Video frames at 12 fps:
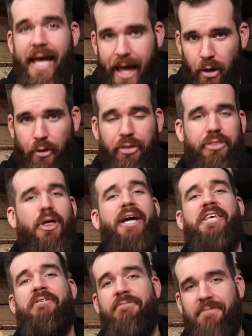your health,
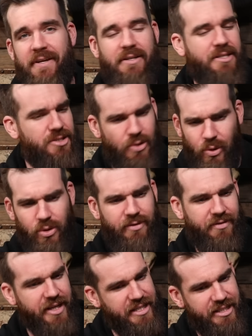like your fitness, all
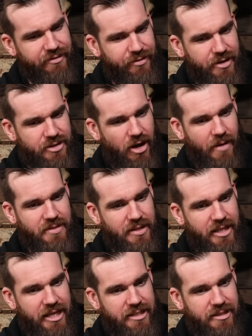of these different types of
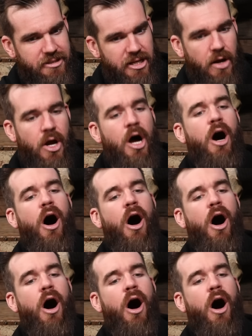things. So